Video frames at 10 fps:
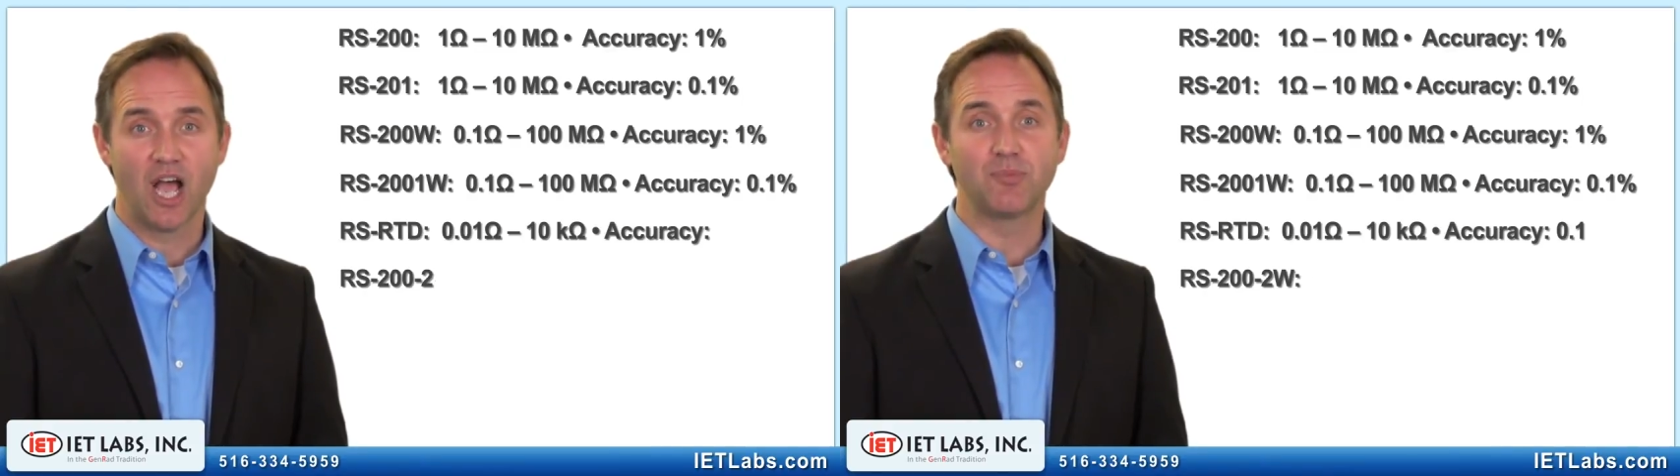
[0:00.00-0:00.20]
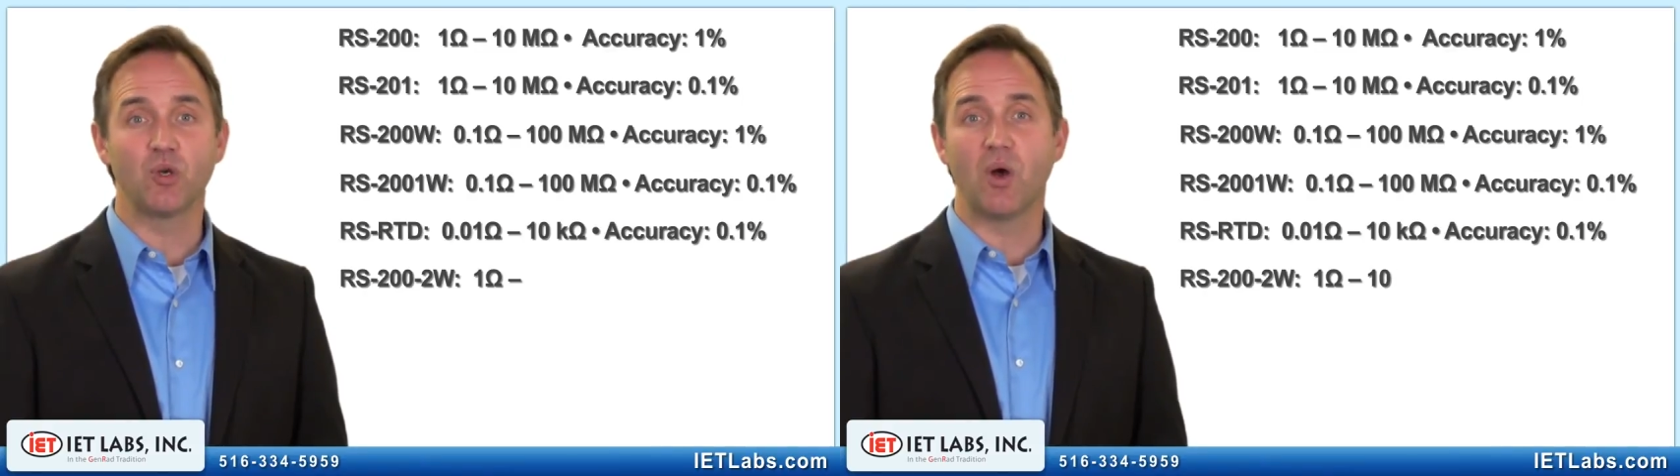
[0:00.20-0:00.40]

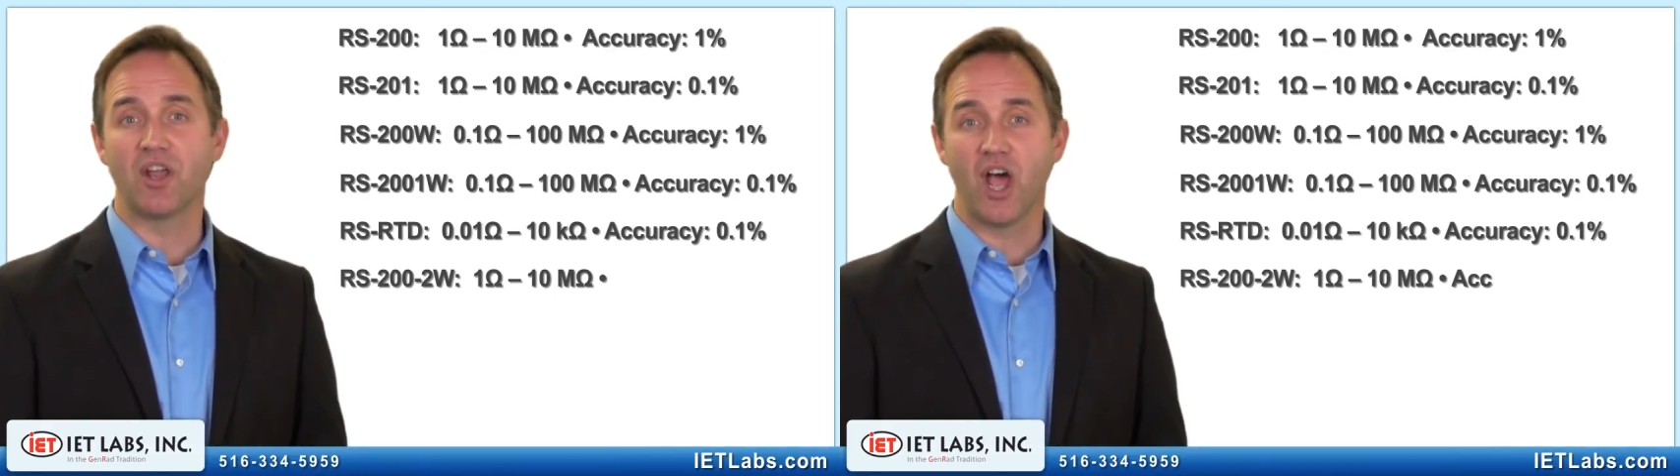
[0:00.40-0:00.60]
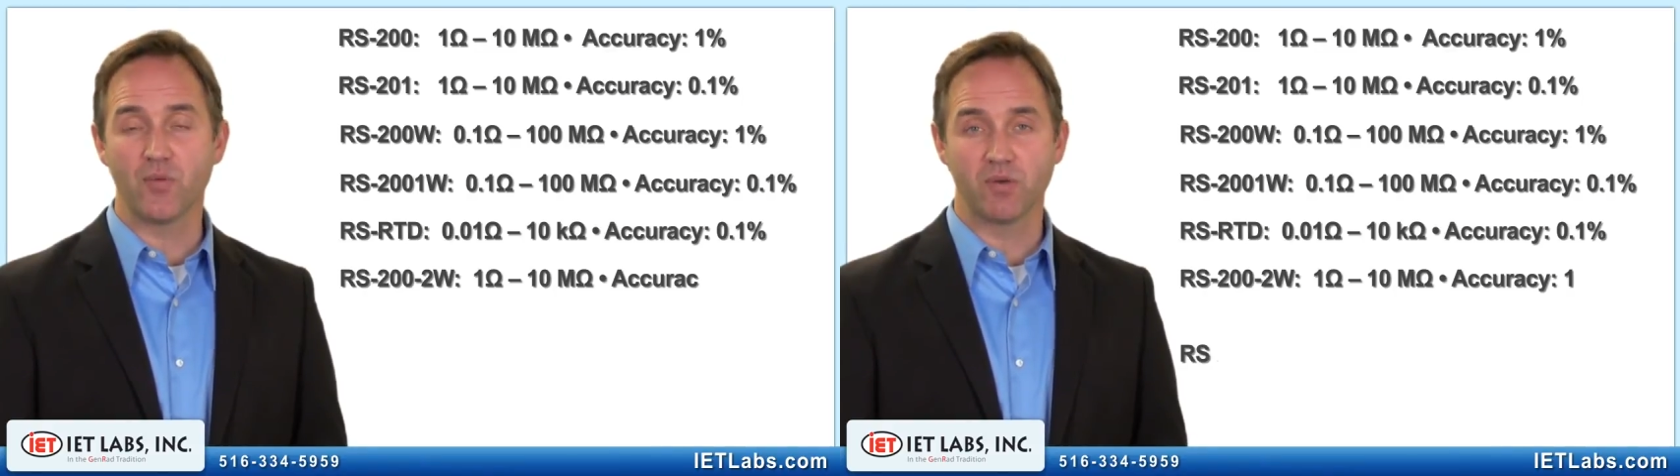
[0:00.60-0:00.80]
up to
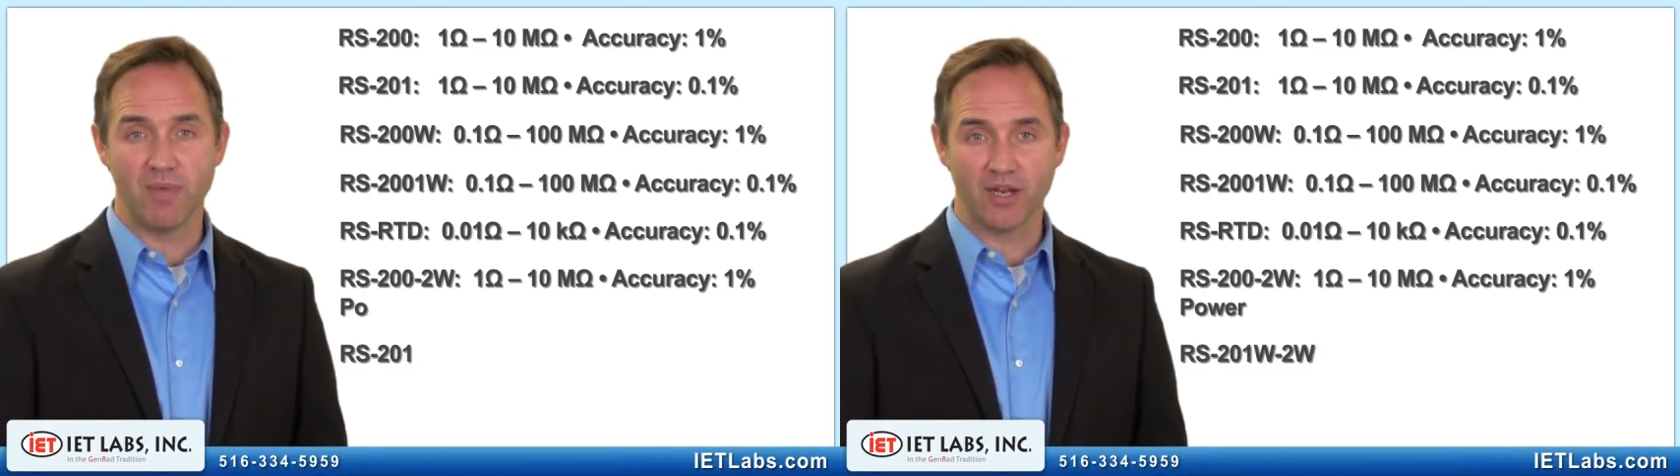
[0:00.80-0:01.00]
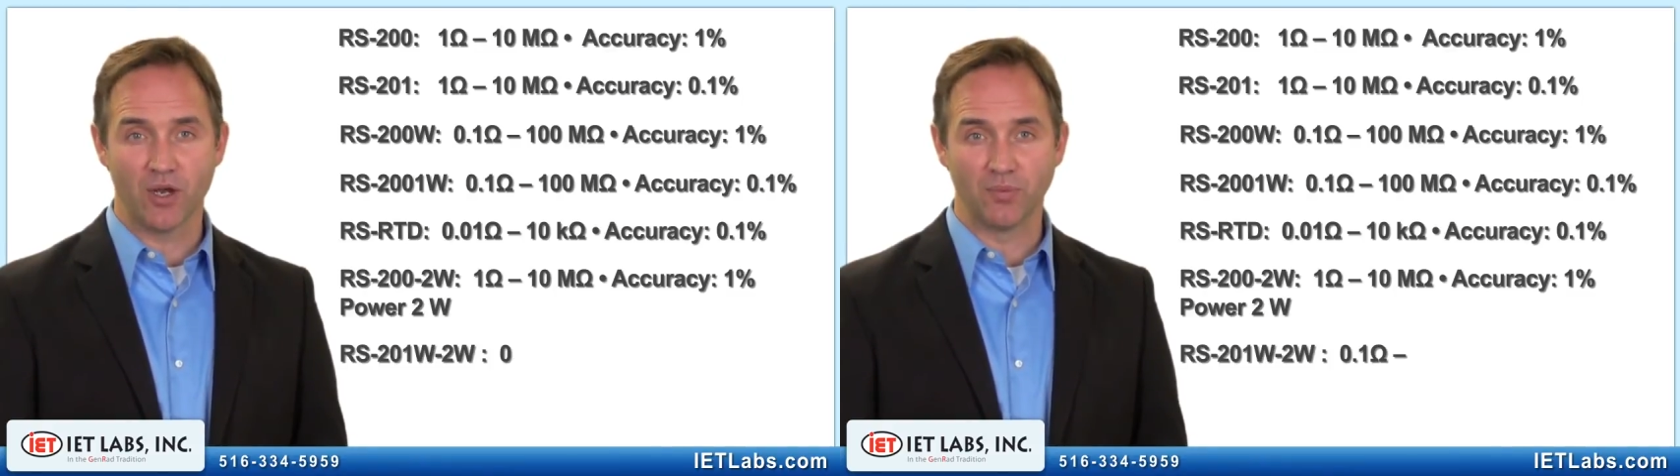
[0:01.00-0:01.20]
100
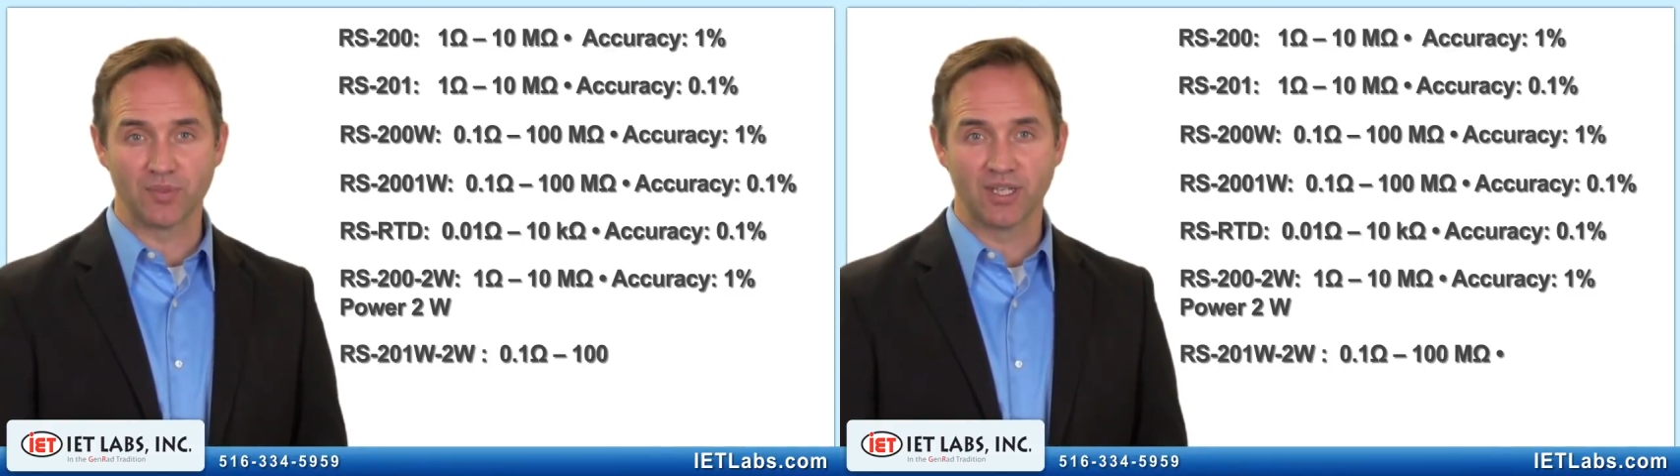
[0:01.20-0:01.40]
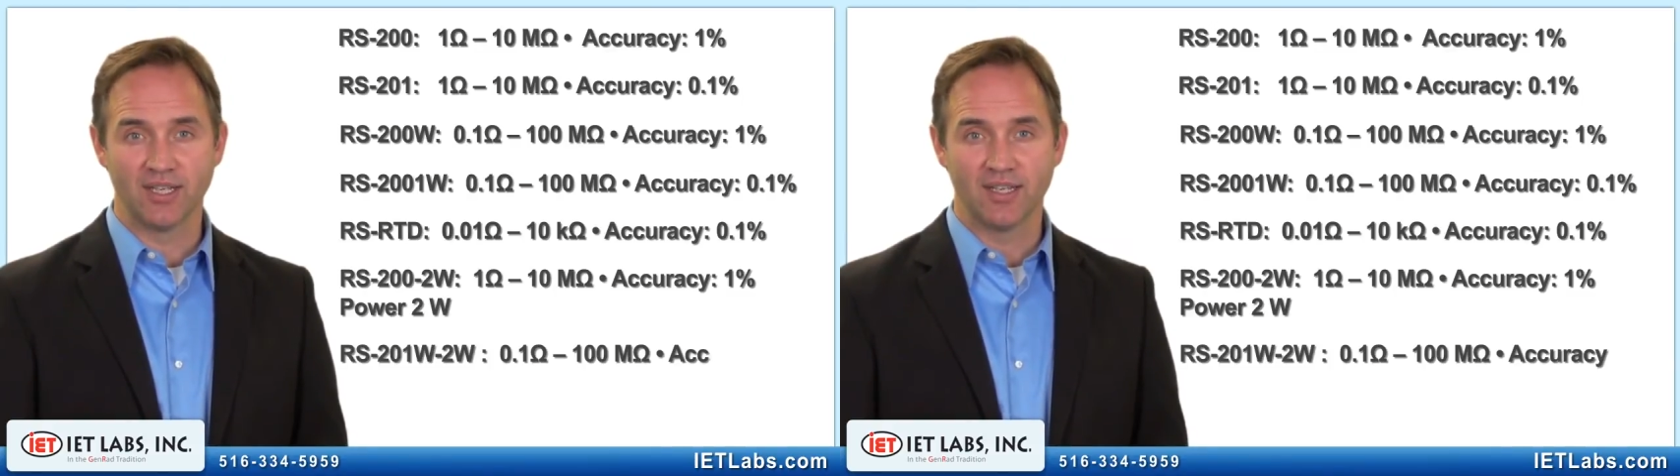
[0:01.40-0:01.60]
megohms.